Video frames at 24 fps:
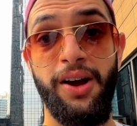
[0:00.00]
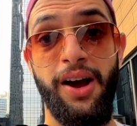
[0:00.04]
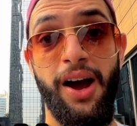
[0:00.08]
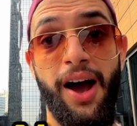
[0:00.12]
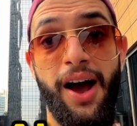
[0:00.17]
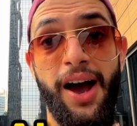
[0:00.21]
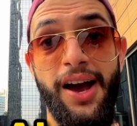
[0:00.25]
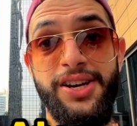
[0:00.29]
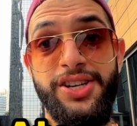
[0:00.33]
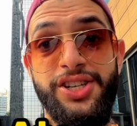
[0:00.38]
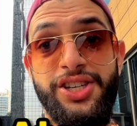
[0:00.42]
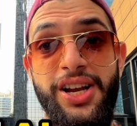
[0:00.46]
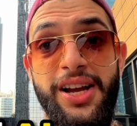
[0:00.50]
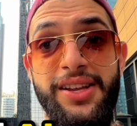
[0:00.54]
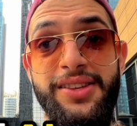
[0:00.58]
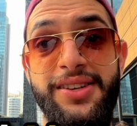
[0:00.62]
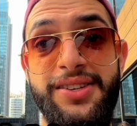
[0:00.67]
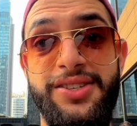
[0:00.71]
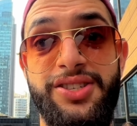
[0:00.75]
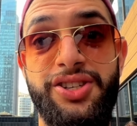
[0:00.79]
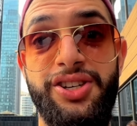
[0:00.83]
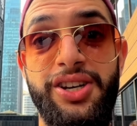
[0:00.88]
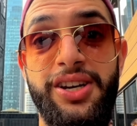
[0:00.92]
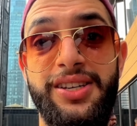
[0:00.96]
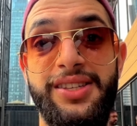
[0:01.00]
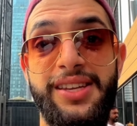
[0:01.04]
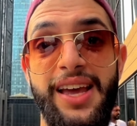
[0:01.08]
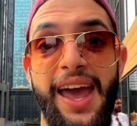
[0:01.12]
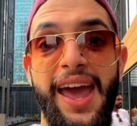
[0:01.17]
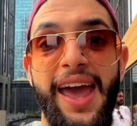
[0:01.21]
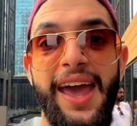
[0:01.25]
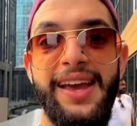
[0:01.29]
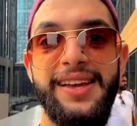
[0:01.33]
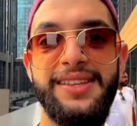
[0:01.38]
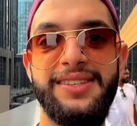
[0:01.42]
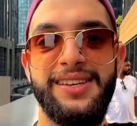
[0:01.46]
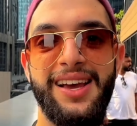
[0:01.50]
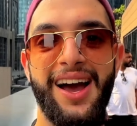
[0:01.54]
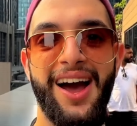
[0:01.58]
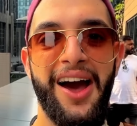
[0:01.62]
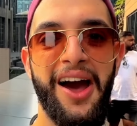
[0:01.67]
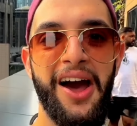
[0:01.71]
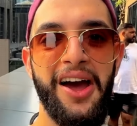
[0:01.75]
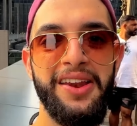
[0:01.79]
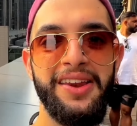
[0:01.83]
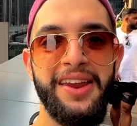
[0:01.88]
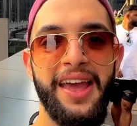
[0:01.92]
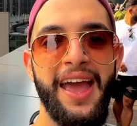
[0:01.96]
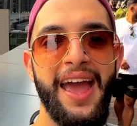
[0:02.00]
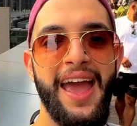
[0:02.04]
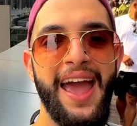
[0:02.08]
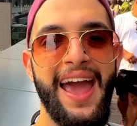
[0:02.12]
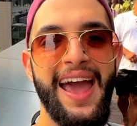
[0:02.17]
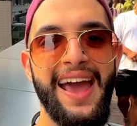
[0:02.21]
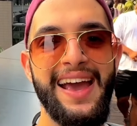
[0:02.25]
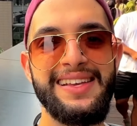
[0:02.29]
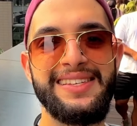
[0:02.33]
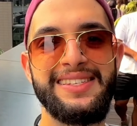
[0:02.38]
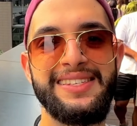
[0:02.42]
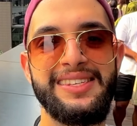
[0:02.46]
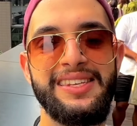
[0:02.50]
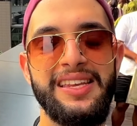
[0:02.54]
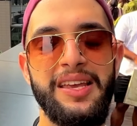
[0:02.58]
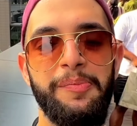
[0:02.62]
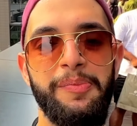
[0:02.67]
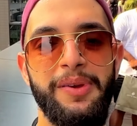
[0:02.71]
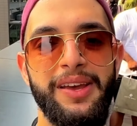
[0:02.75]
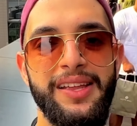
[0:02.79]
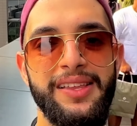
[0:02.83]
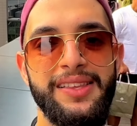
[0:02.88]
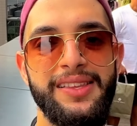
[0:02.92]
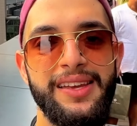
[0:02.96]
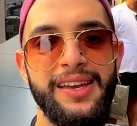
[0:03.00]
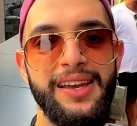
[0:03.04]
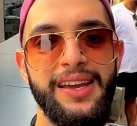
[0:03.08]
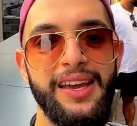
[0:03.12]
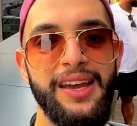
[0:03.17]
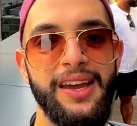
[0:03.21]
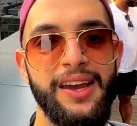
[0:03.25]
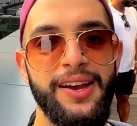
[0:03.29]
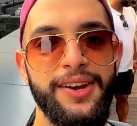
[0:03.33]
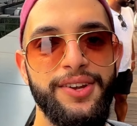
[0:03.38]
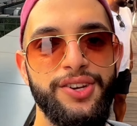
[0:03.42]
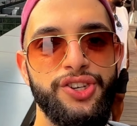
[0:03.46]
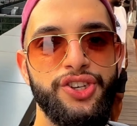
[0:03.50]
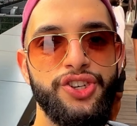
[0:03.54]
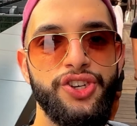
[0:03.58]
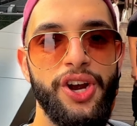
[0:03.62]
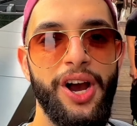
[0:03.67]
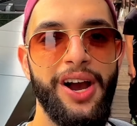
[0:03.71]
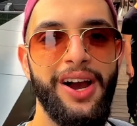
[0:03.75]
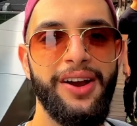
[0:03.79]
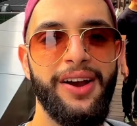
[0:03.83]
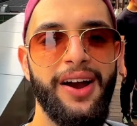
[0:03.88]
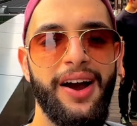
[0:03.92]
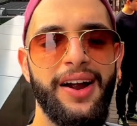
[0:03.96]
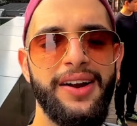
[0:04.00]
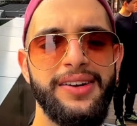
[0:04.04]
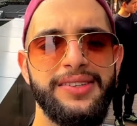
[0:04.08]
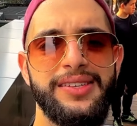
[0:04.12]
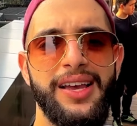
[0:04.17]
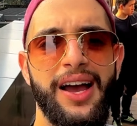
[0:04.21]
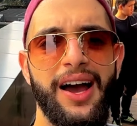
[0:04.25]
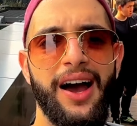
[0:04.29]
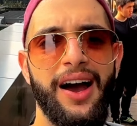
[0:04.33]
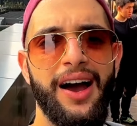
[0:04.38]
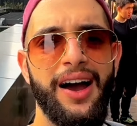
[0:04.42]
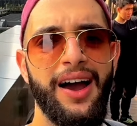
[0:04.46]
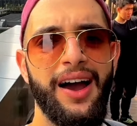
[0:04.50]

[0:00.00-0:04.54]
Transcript: Ashta District 8 on SCBD Jakarta.